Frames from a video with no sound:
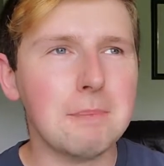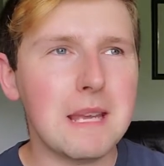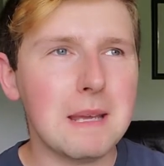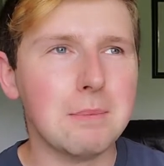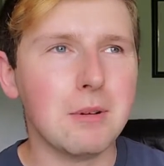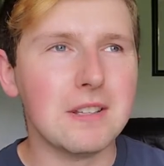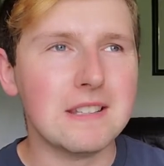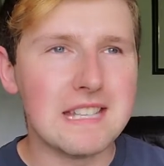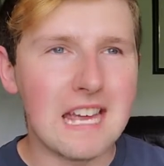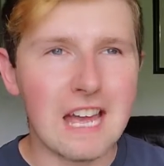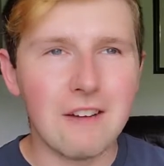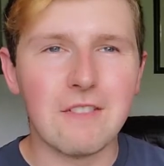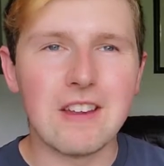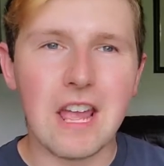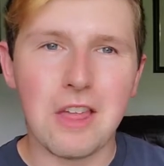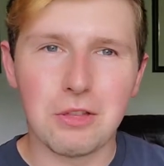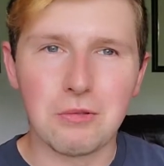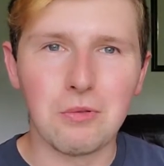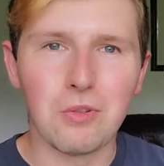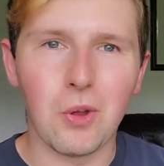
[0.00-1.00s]
people
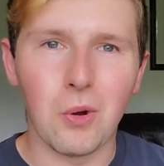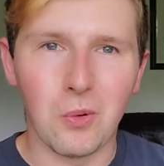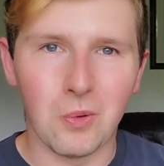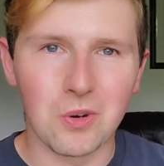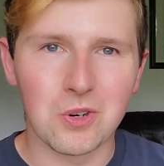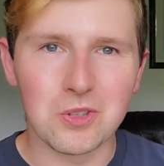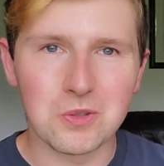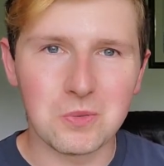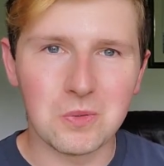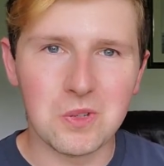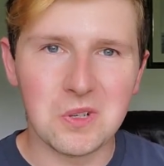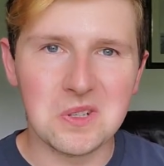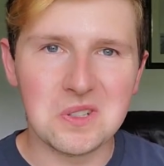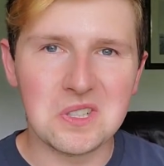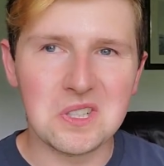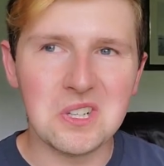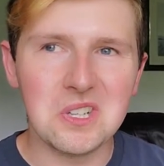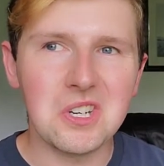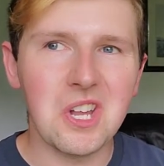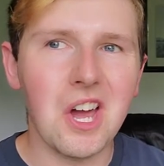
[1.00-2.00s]
navigate through the horse world,
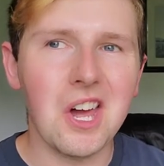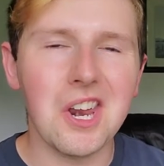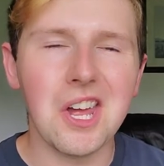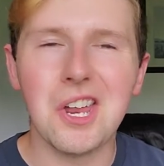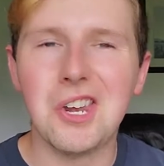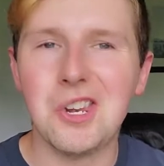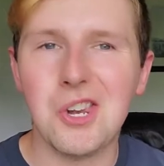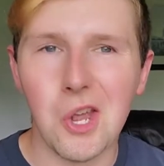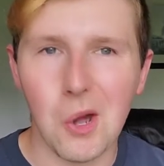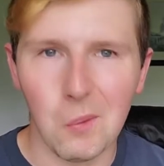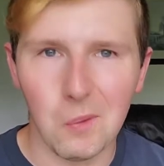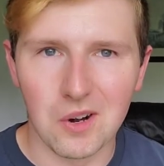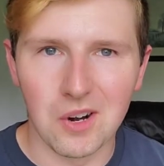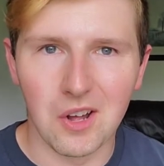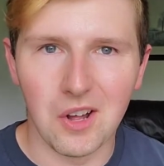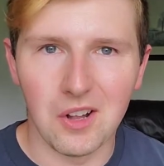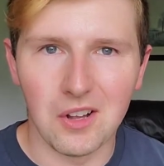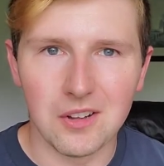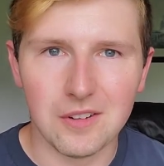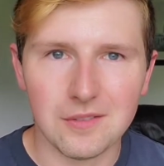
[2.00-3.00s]
you're not a
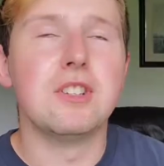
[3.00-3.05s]
know-it-all.